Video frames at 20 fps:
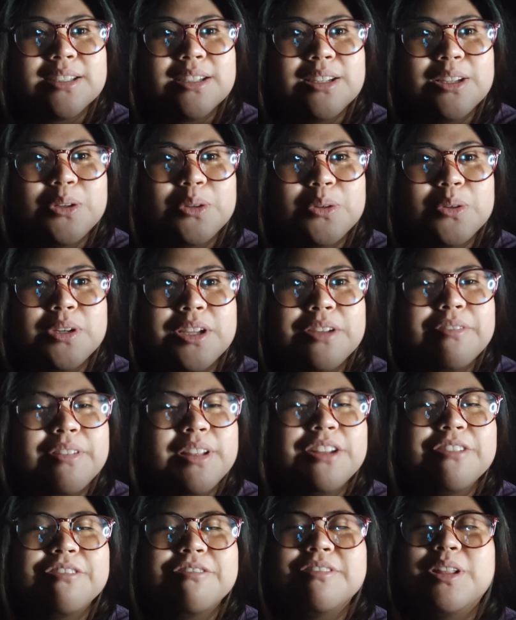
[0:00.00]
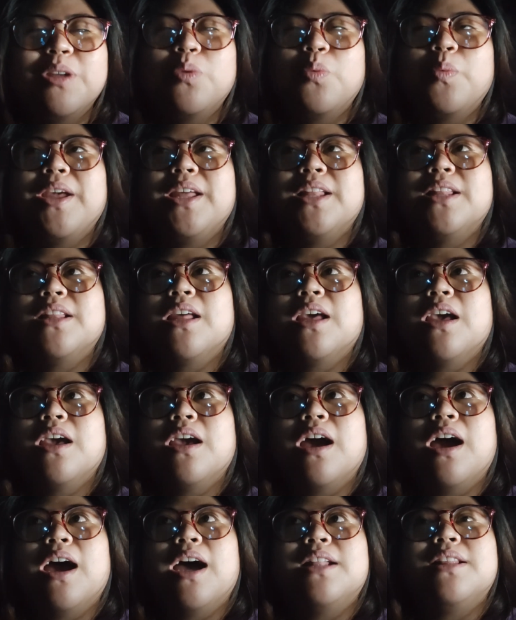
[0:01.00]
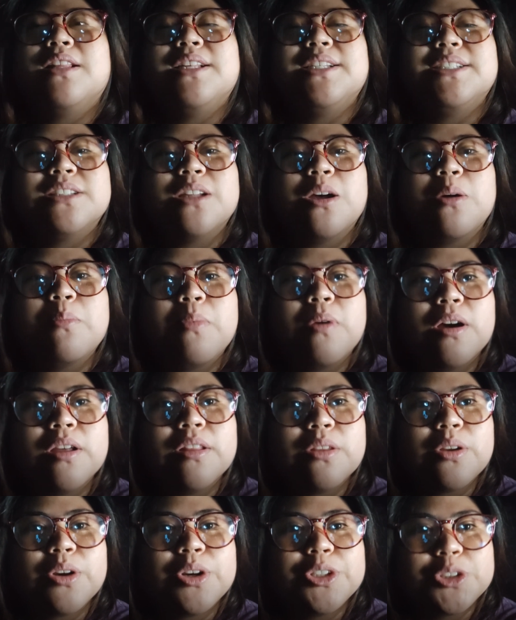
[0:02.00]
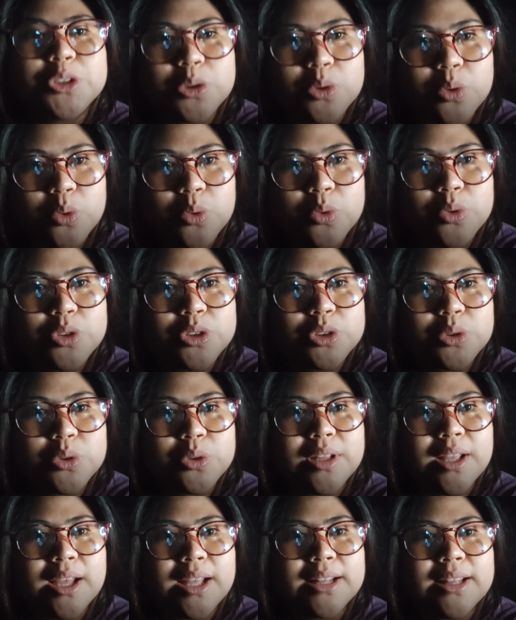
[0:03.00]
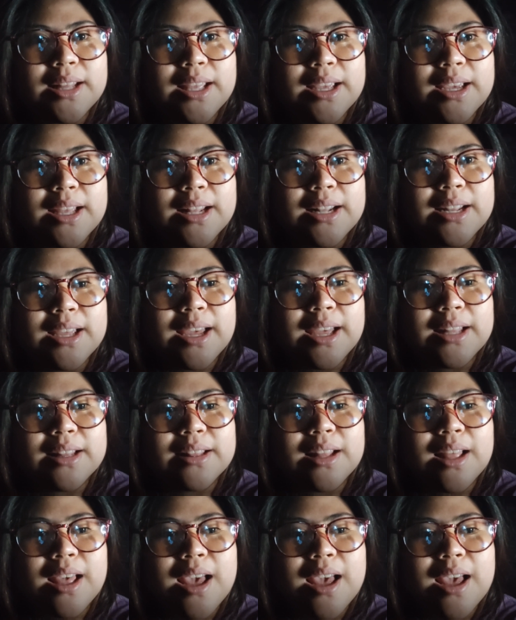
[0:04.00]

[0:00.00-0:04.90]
you know, even if they wait at least a month or so that they can get